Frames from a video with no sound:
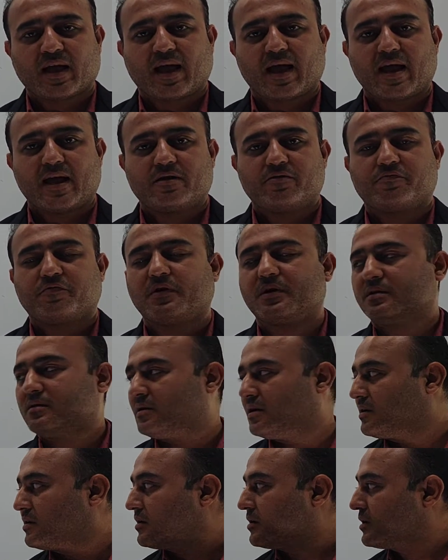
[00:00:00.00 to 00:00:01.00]
And
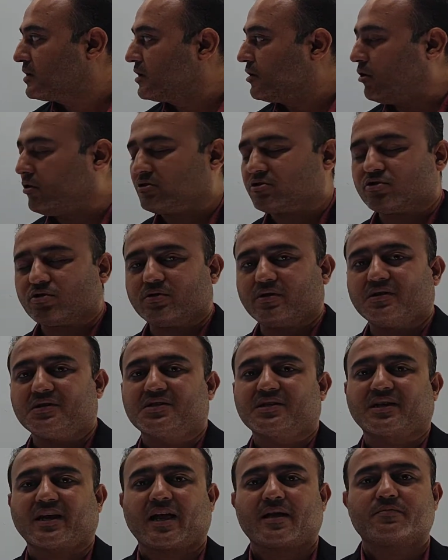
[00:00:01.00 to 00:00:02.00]
further he also
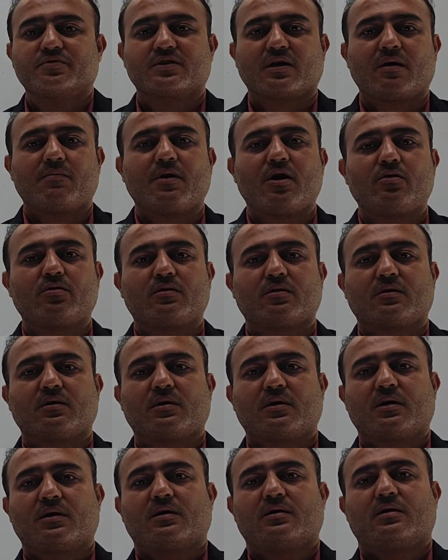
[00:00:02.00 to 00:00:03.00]
describes
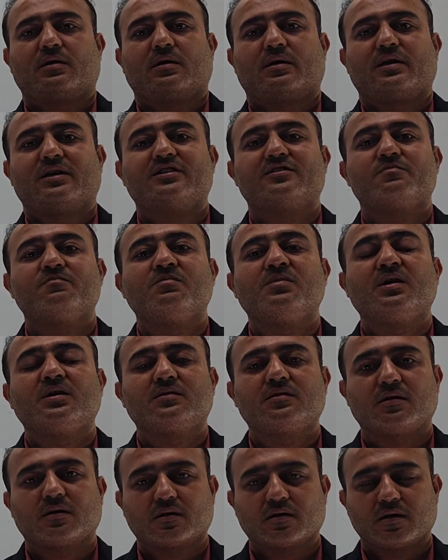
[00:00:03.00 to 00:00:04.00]
about his
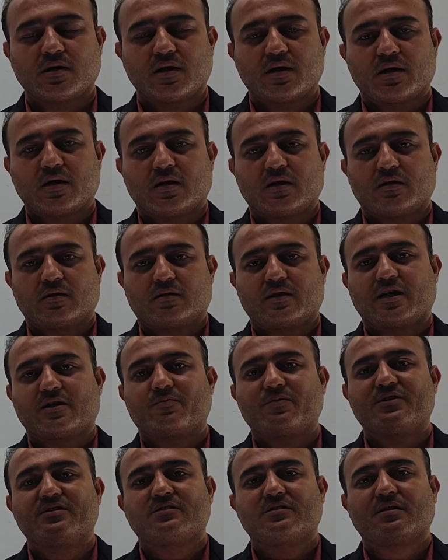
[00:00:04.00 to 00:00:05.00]
mother.
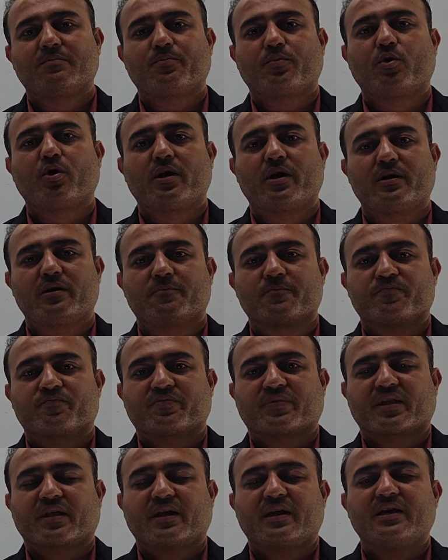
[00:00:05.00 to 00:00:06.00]
That means the poet,
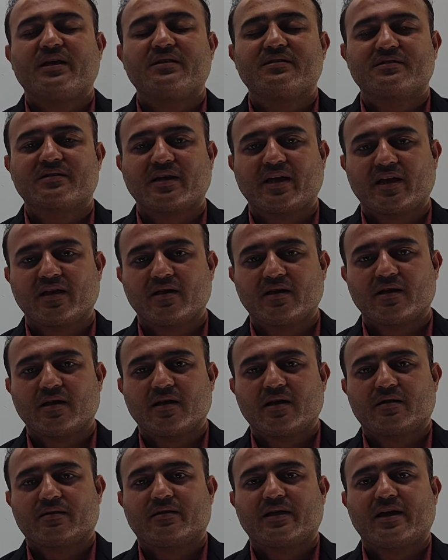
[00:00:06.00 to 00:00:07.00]
he is
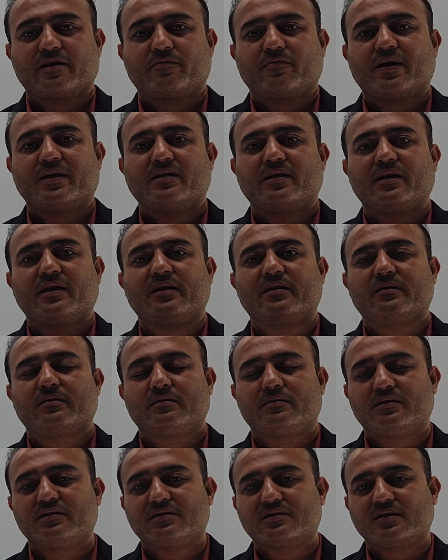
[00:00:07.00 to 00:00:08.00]
saying that when he
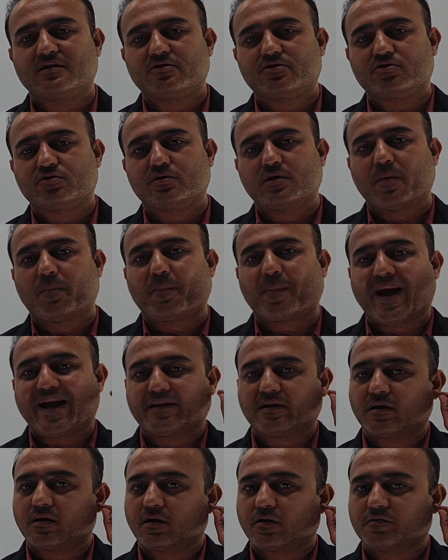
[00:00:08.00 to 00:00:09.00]
listens to the
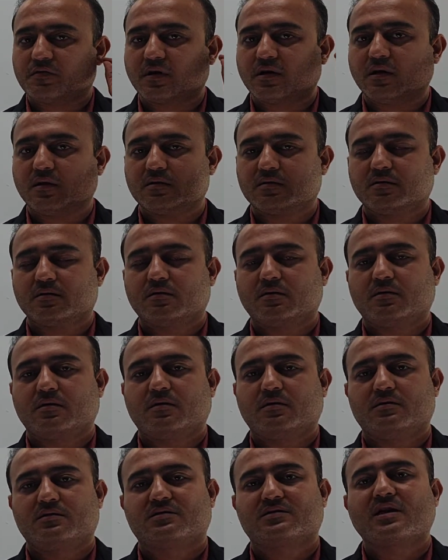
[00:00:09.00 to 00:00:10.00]
patter of the
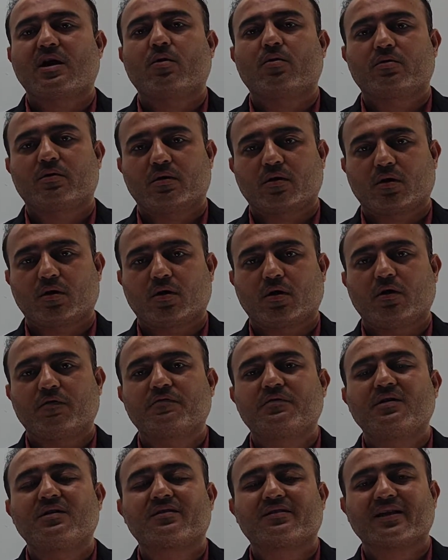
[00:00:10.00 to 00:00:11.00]
sound
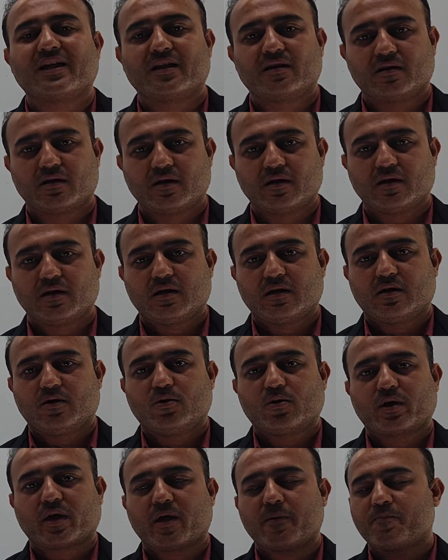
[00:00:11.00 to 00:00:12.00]
of the rain,
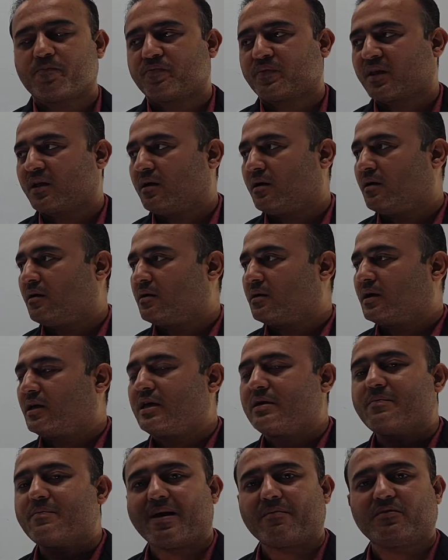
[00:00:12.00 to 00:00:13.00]
okay,
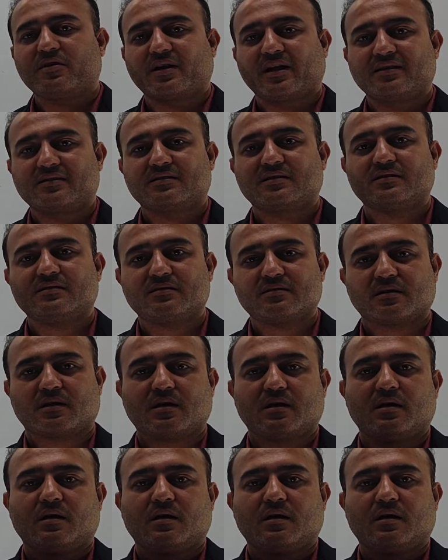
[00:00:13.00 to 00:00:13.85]
he memorizes